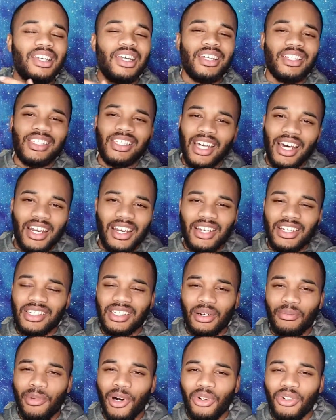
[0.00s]
inside of these
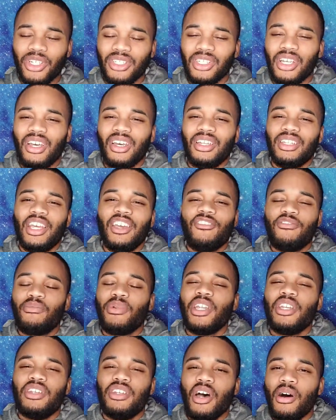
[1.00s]
components, they've
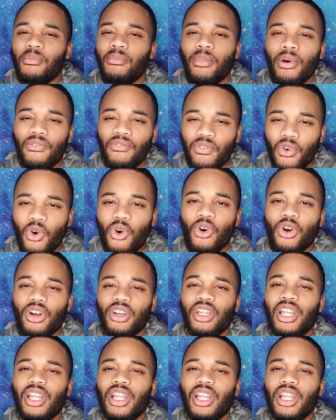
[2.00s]
been done before.